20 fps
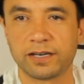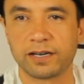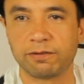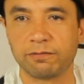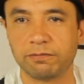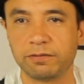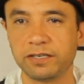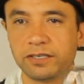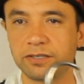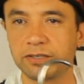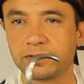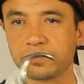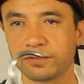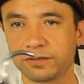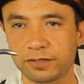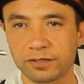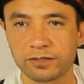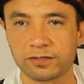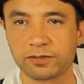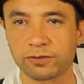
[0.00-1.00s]
The
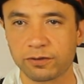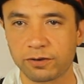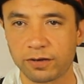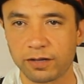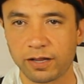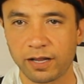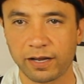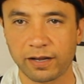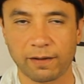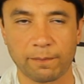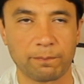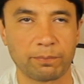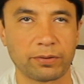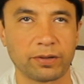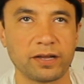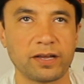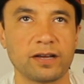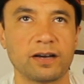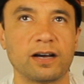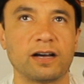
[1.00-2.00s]
regionals is sort of like a
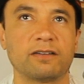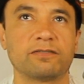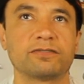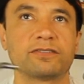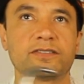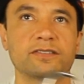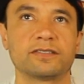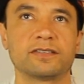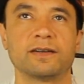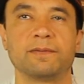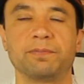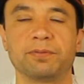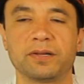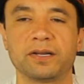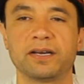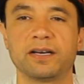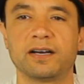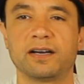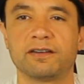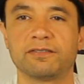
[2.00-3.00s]
playoffs, a
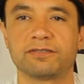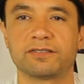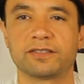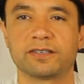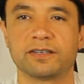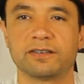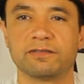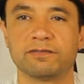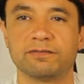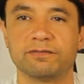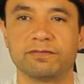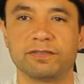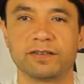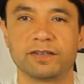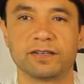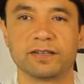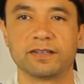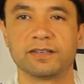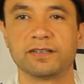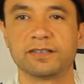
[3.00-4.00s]
playoffs of
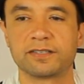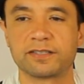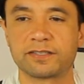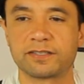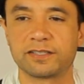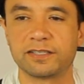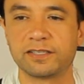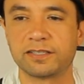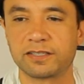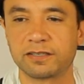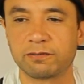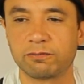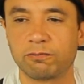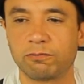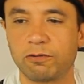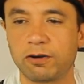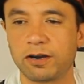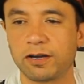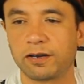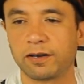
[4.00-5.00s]
uh, this
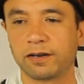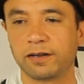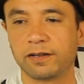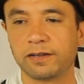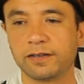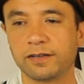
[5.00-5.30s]
season one.